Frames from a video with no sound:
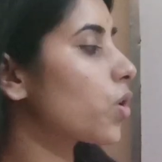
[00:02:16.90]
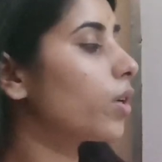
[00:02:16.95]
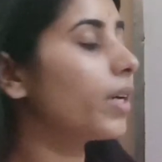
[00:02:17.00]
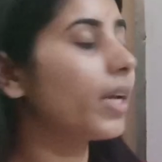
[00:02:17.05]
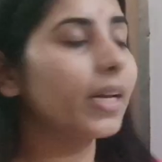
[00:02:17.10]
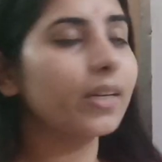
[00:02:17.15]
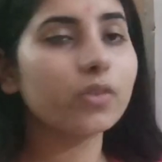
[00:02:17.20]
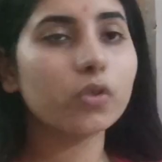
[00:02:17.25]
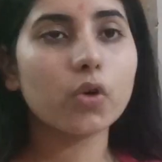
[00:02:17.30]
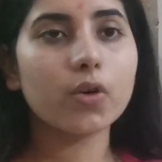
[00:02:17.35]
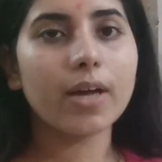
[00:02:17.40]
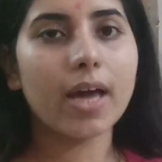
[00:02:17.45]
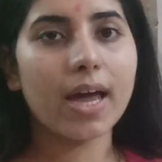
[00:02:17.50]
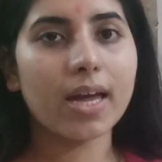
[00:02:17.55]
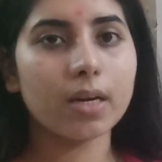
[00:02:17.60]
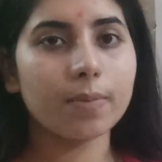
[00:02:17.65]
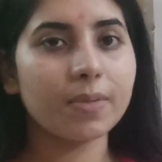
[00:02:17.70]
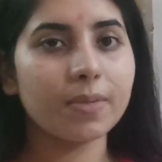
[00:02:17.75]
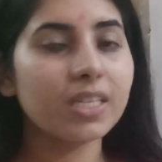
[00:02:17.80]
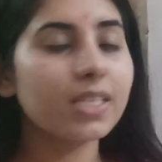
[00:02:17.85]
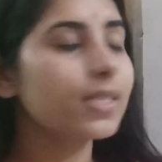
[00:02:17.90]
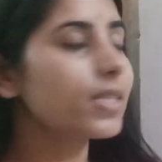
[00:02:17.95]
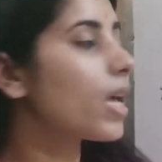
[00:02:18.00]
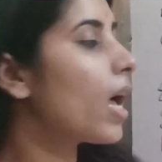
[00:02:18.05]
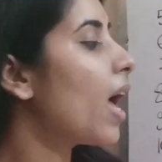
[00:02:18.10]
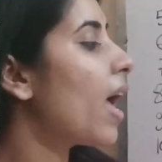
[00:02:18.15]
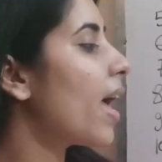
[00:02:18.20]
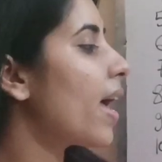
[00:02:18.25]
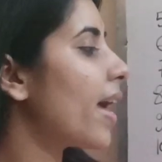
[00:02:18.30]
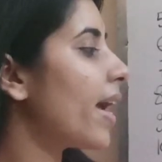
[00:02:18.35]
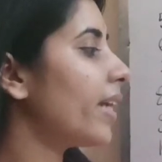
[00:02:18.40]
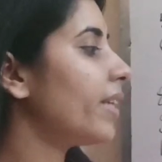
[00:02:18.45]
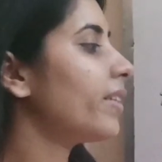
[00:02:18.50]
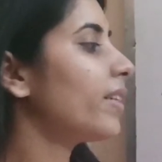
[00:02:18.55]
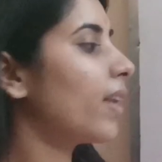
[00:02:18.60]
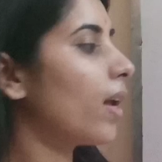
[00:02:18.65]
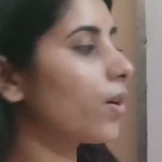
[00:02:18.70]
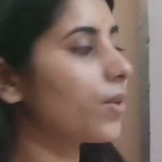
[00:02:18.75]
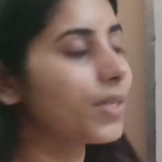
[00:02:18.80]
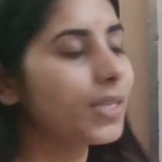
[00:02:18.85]
on Electrodynamics and
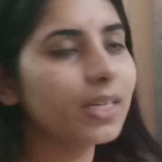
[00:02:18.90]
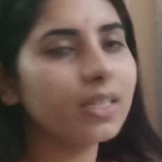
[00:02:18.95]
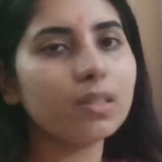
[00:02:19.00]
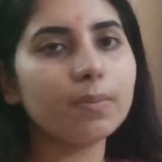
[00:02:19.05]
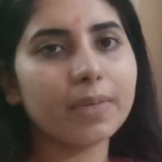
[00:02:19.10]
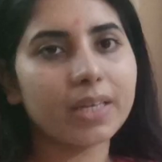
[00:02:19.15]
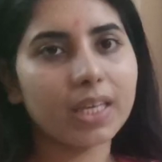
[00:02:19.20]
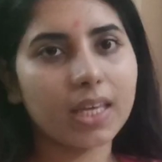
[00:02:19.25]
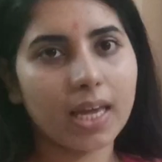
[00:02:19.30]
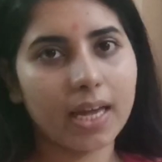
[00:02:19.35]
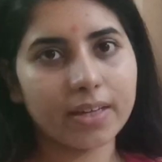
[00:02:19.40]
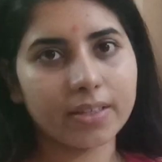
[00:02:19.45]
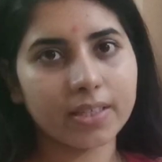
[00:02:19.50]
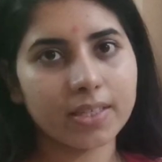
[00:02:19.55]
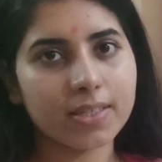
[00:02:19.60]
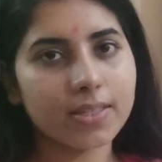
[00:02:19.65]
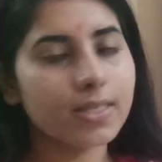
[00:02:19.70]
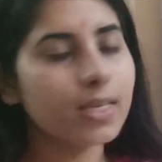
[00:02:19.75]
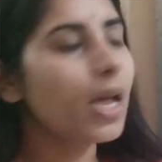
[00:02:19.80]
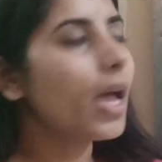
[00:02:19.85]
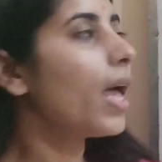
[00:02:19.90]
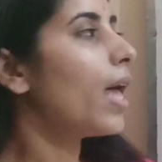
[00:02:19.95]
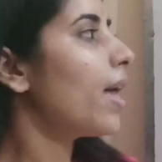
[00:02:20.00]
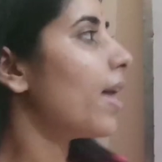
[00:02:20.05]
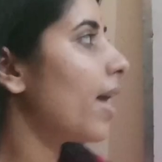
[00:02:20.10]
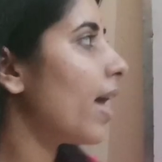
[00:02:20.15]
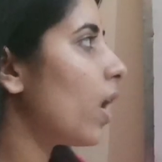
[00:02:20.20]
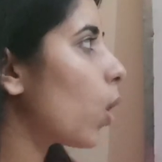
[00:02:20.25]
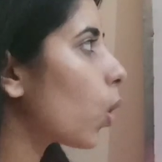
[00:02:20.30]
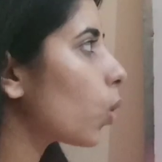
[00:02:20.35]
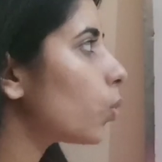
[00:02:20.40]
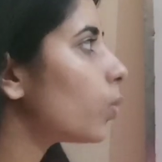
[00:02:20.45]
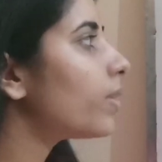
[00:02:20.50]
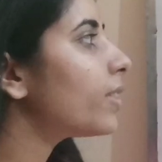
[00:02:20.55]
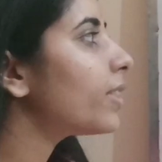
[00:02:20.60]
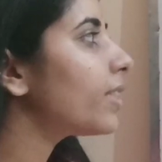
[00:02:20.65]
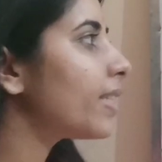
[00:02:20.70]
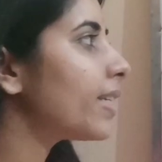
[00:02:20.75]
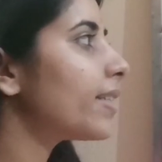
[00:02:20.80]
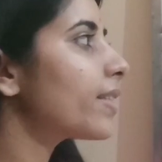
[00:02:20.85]
Classical Mechanics. Along
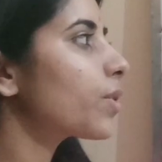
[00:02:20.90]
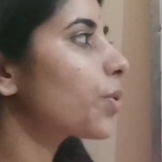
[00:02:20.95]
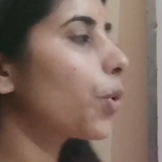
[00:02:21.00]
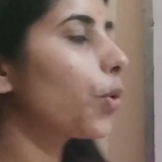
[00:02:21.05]
with these